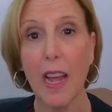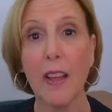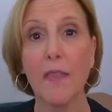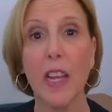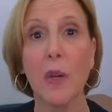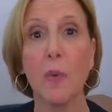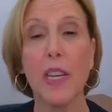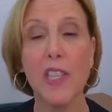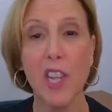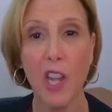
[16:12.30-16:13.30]
And there
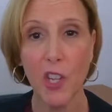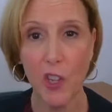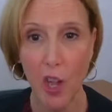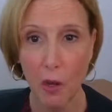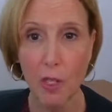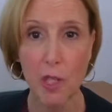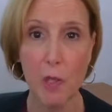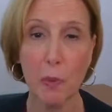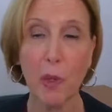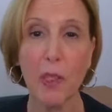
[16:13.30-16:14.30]
was
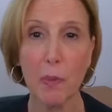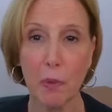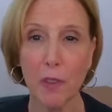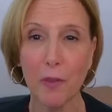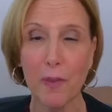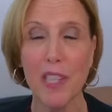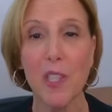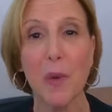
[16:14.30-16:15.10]
noticeable improvement.